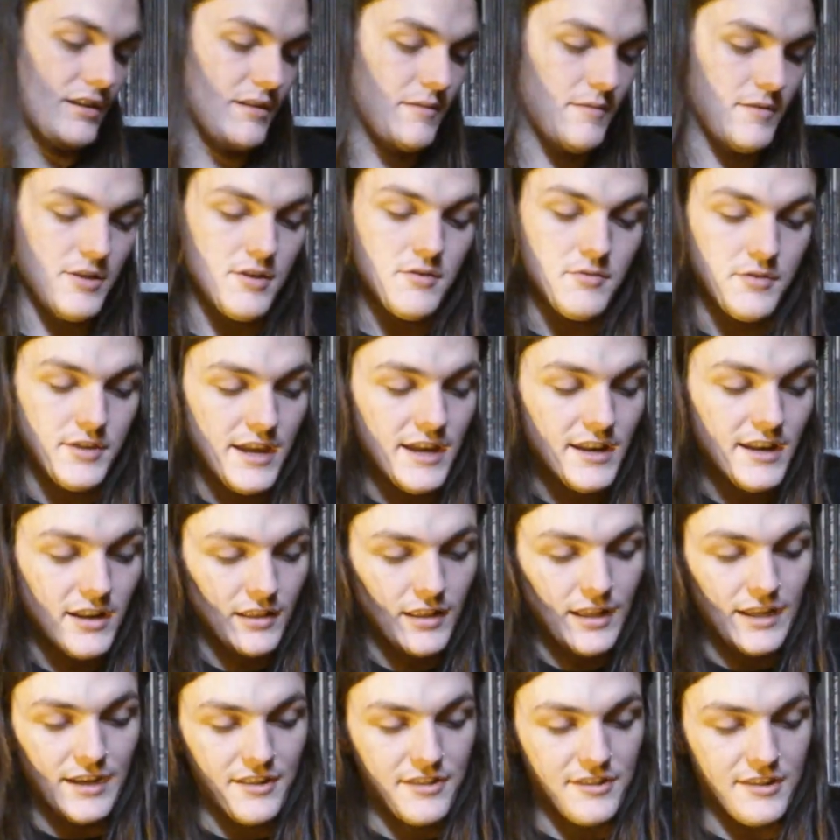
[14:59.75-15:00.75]
I mean you get a
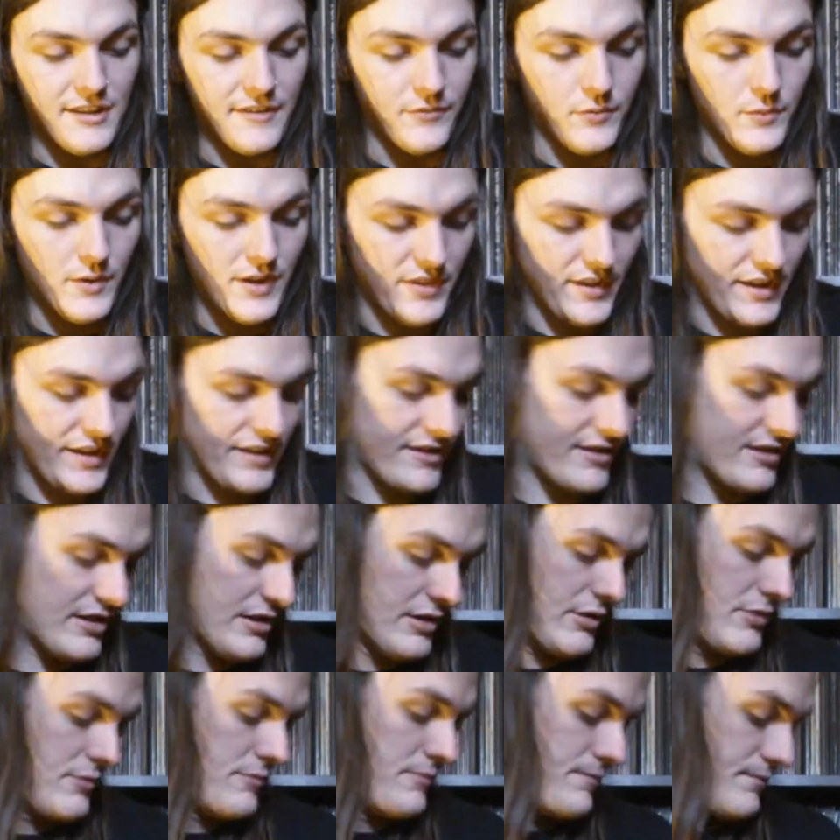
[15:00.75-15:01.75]
lot of stuff with it,
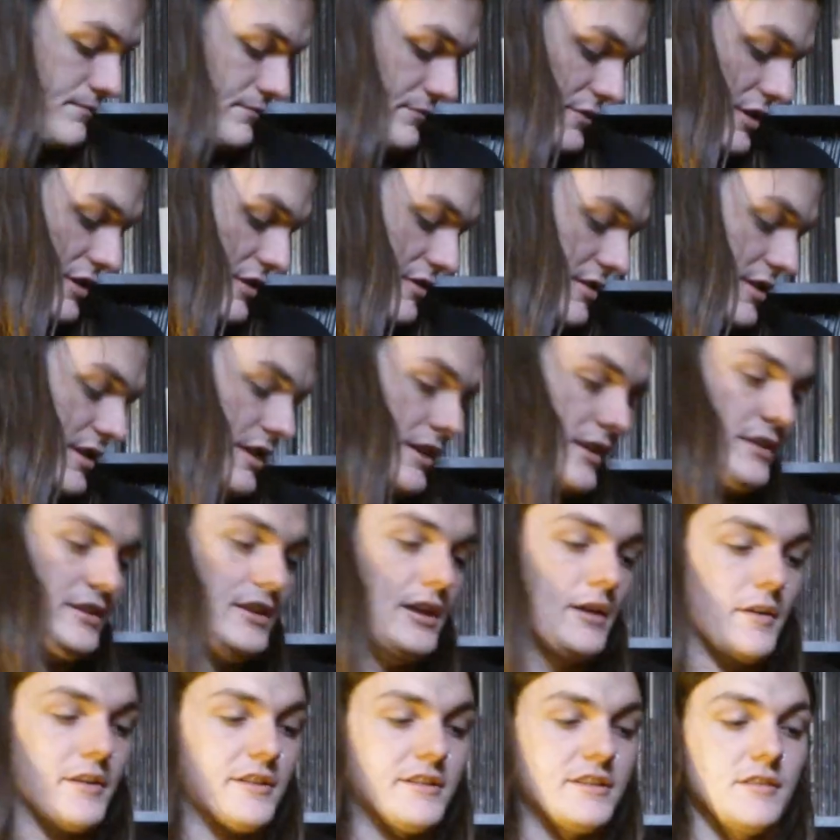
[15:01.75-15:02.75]
so there's uh,
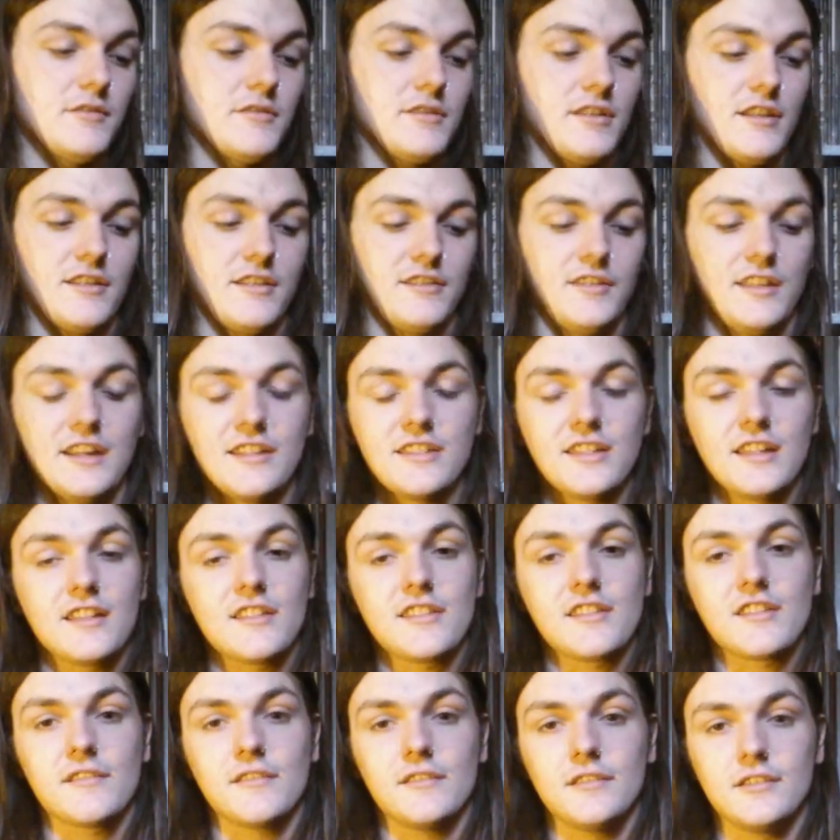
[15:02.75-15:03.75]
no excuses. And this
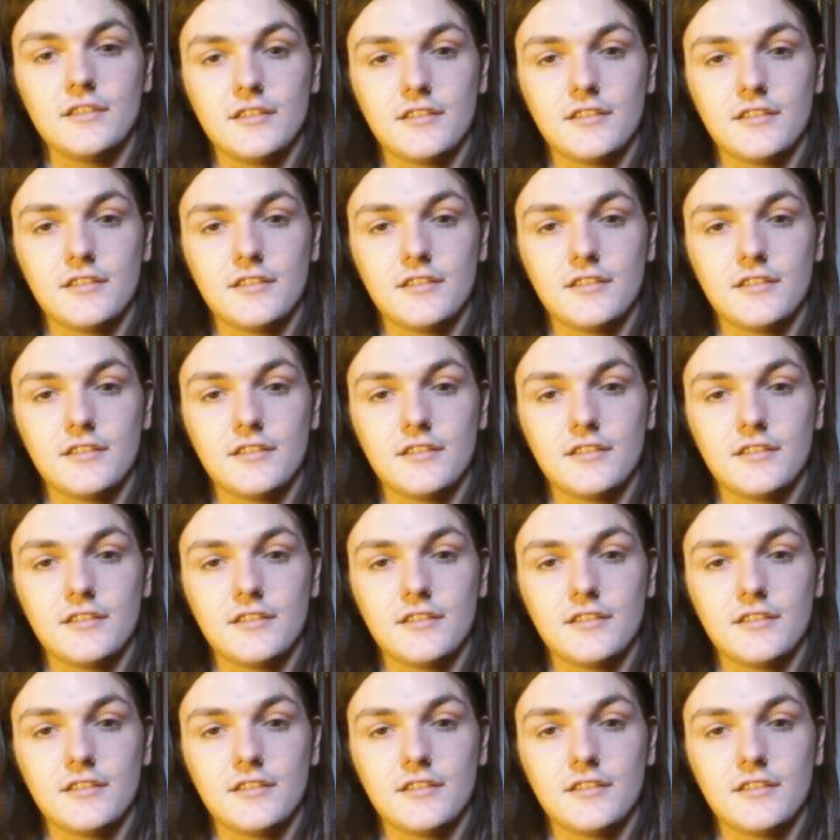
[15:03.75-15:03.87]
is